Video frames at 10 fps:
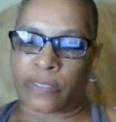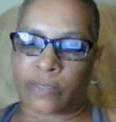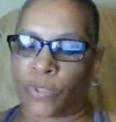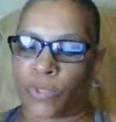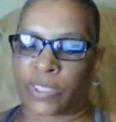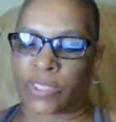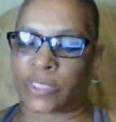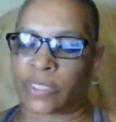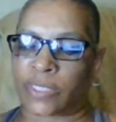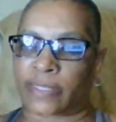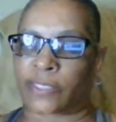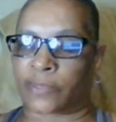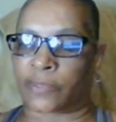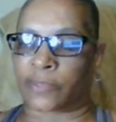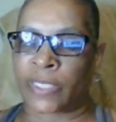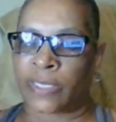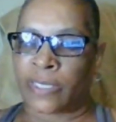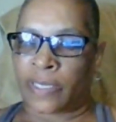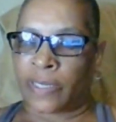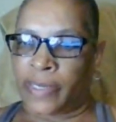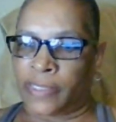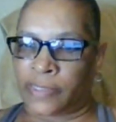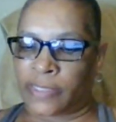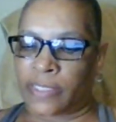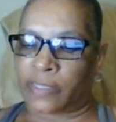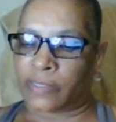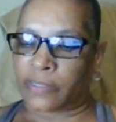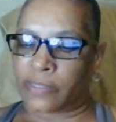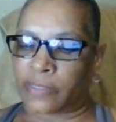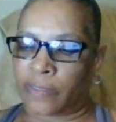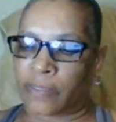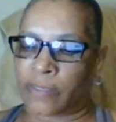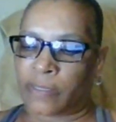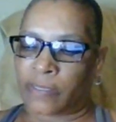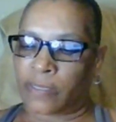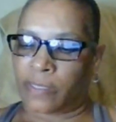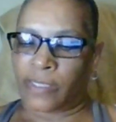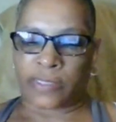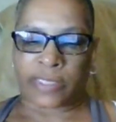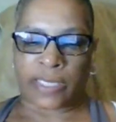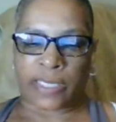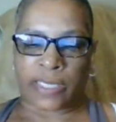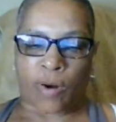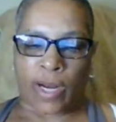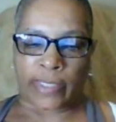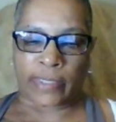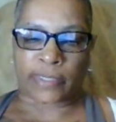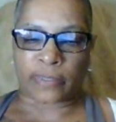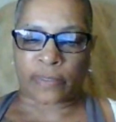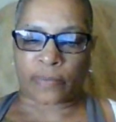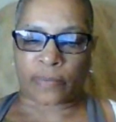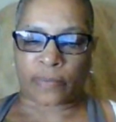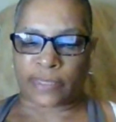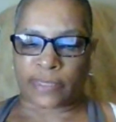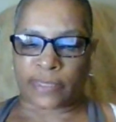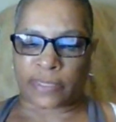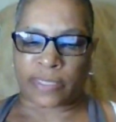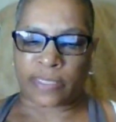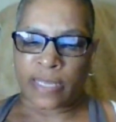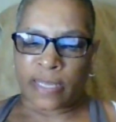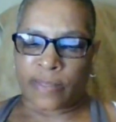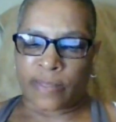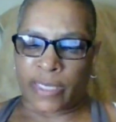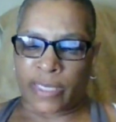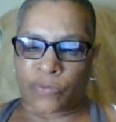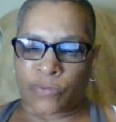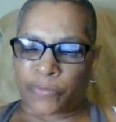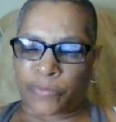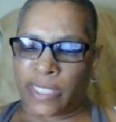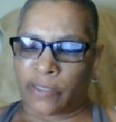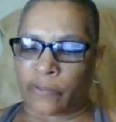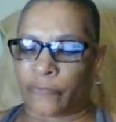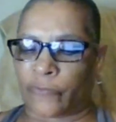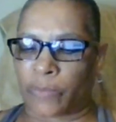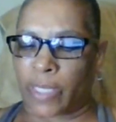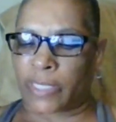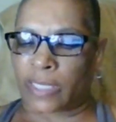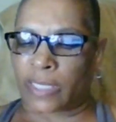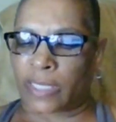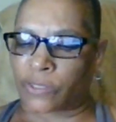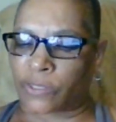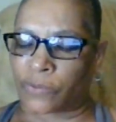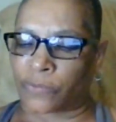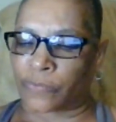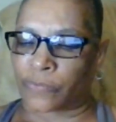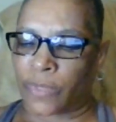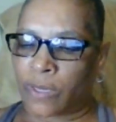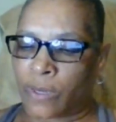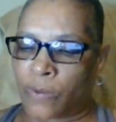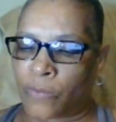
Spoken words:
He said, he said quite pleasantly that I would be hearing from my doctor soon. In minutes, Dr.